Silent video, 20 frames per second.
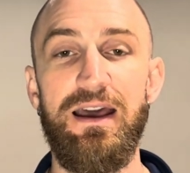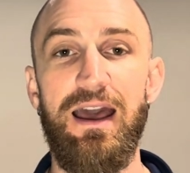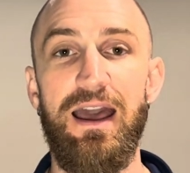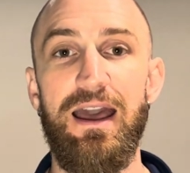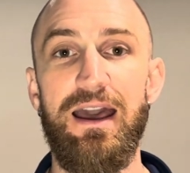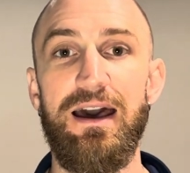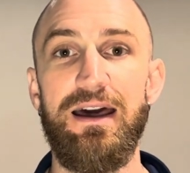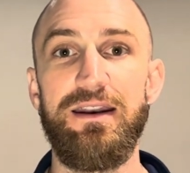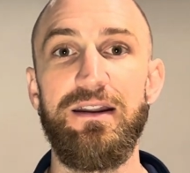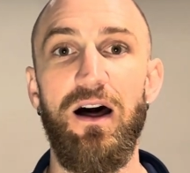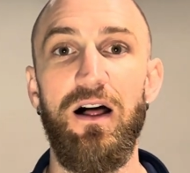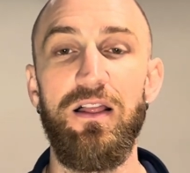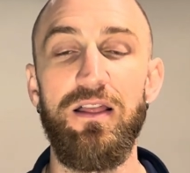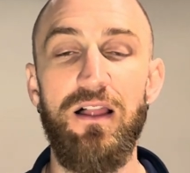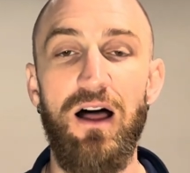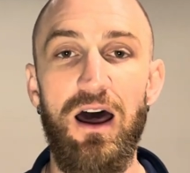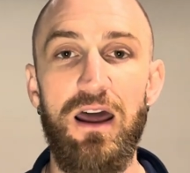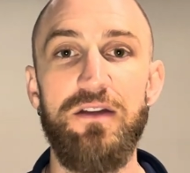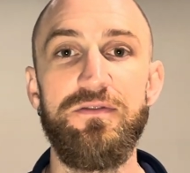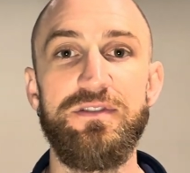And a
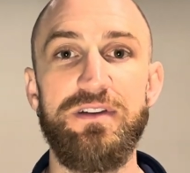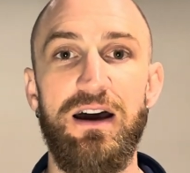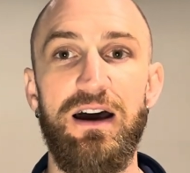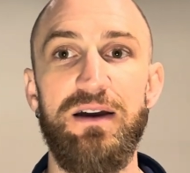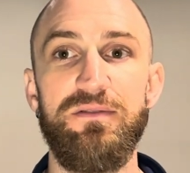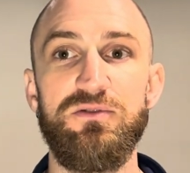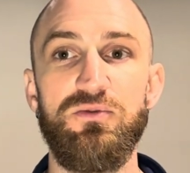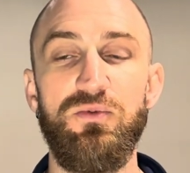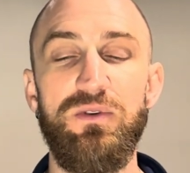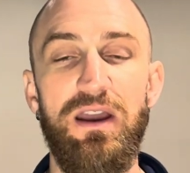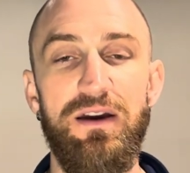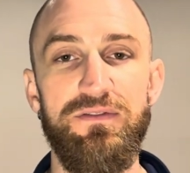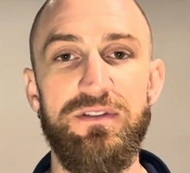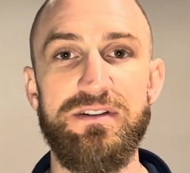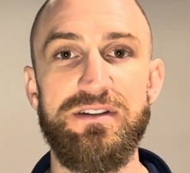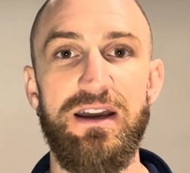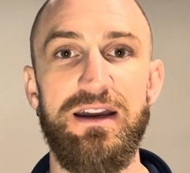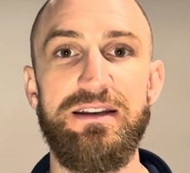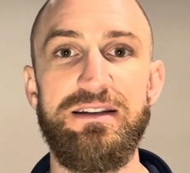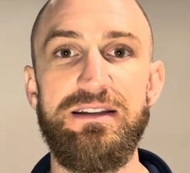lot of times we have
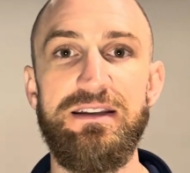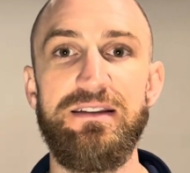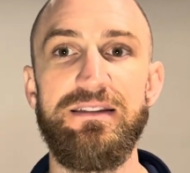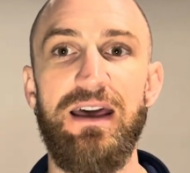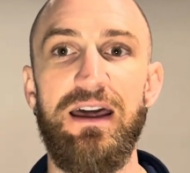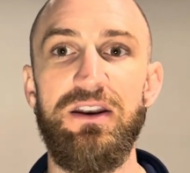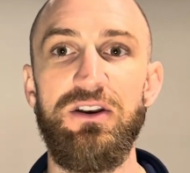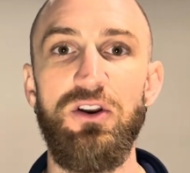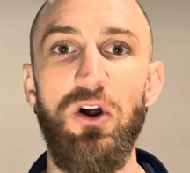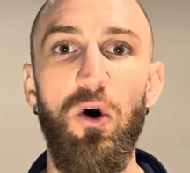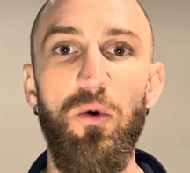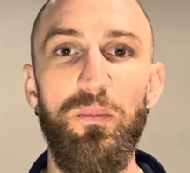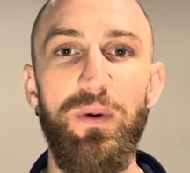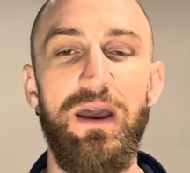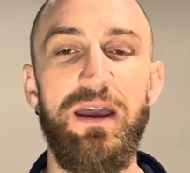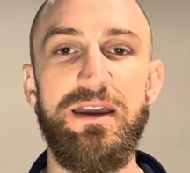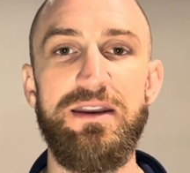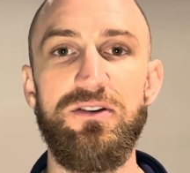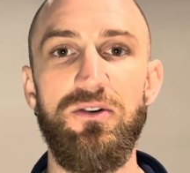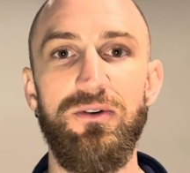this idea that no
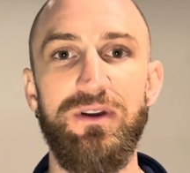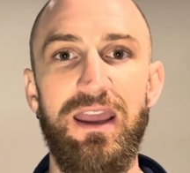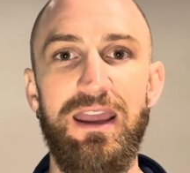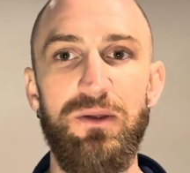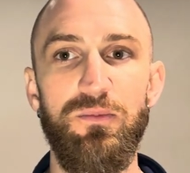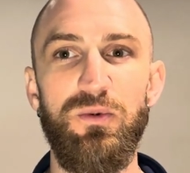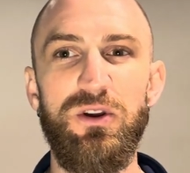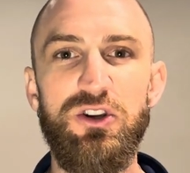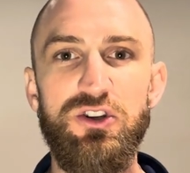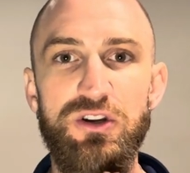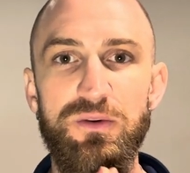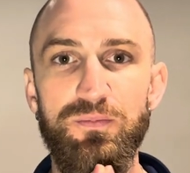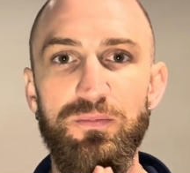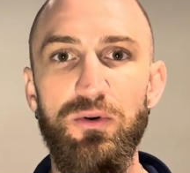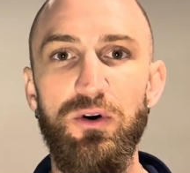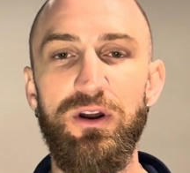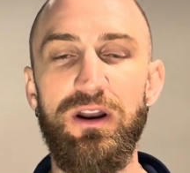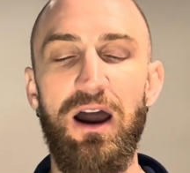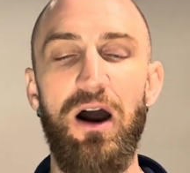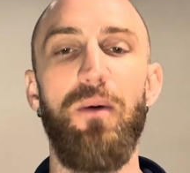pain, no gain. We should
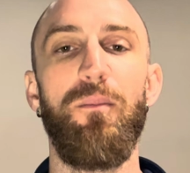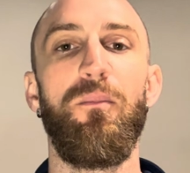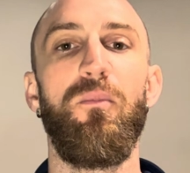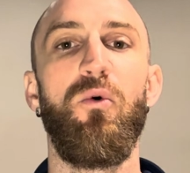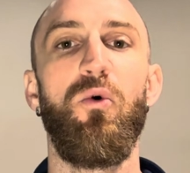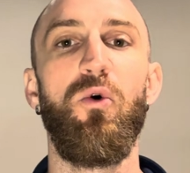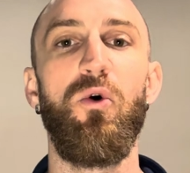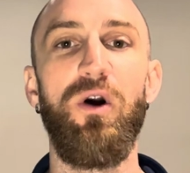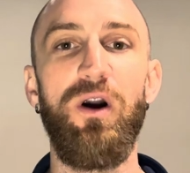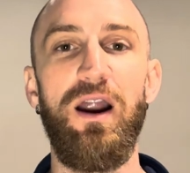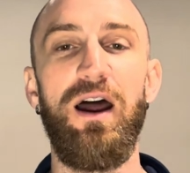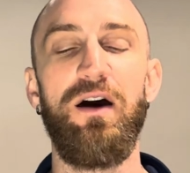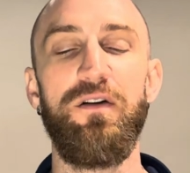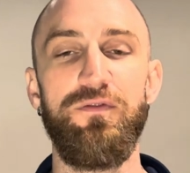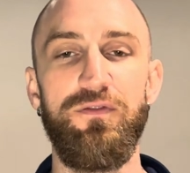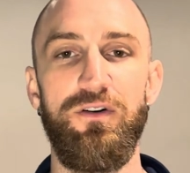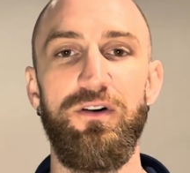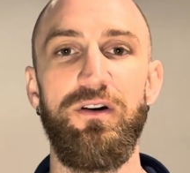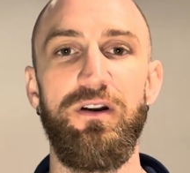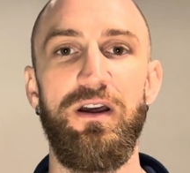put out more
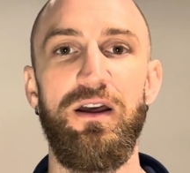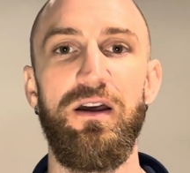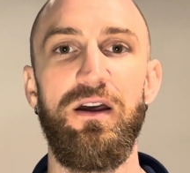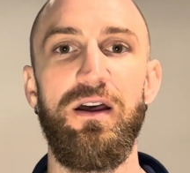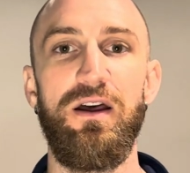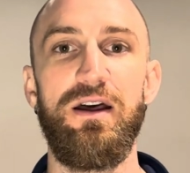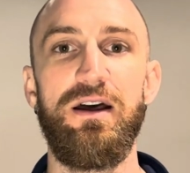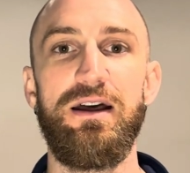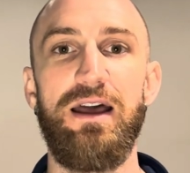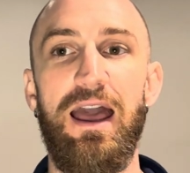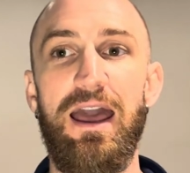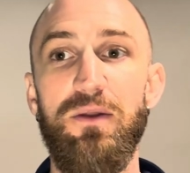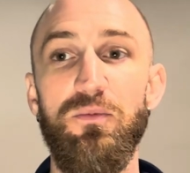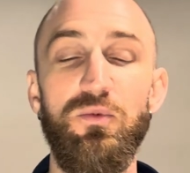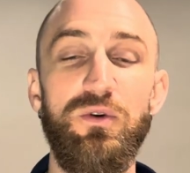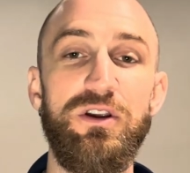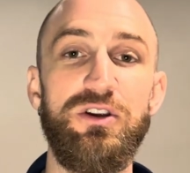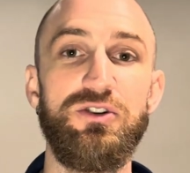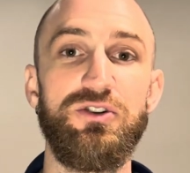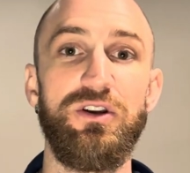effort and
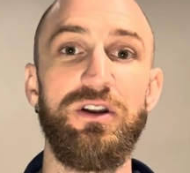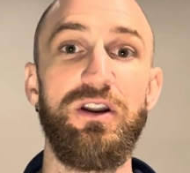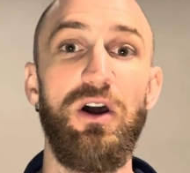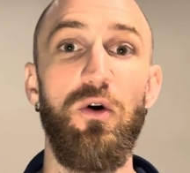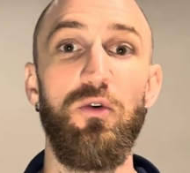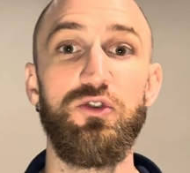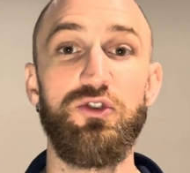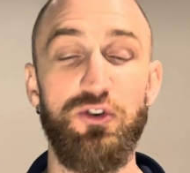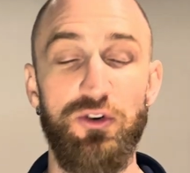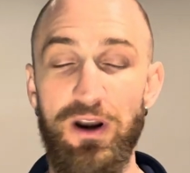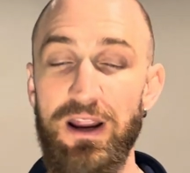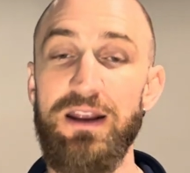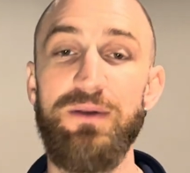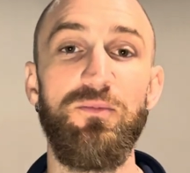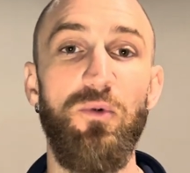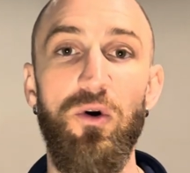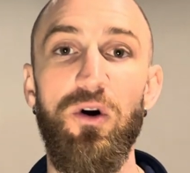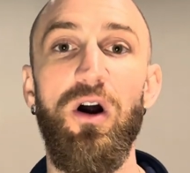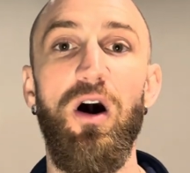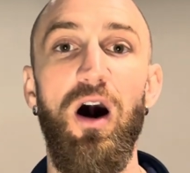we should train
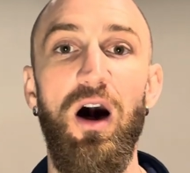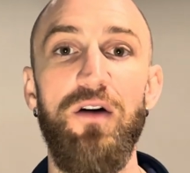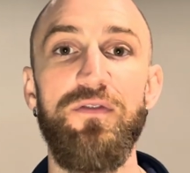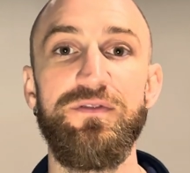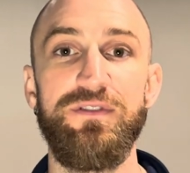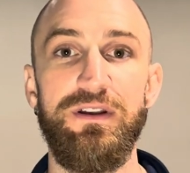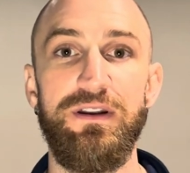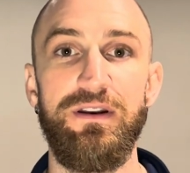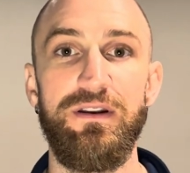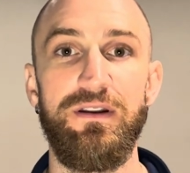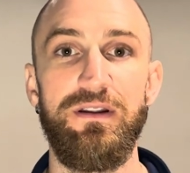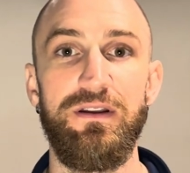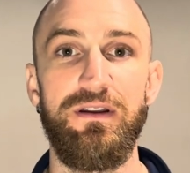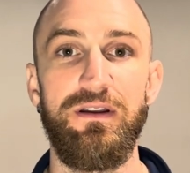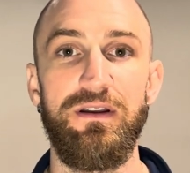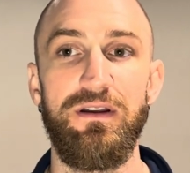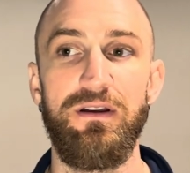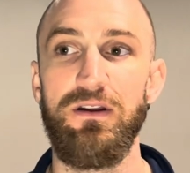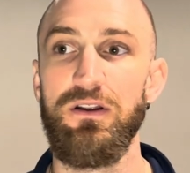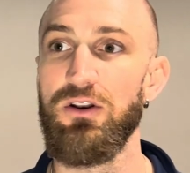more often.
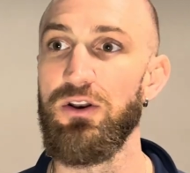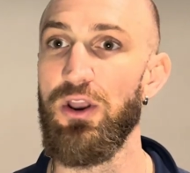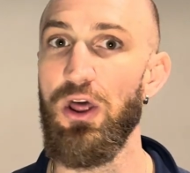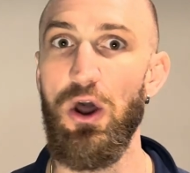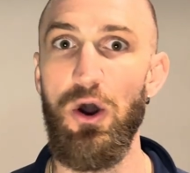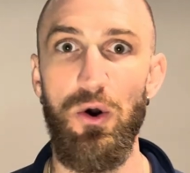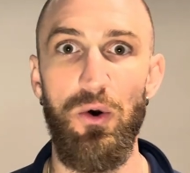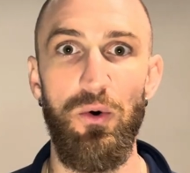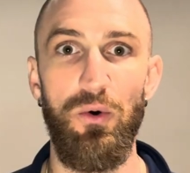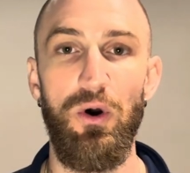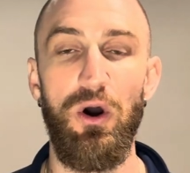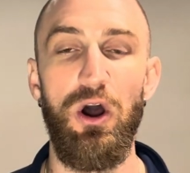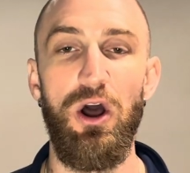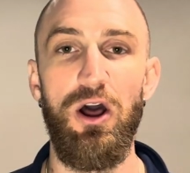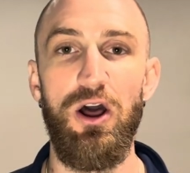No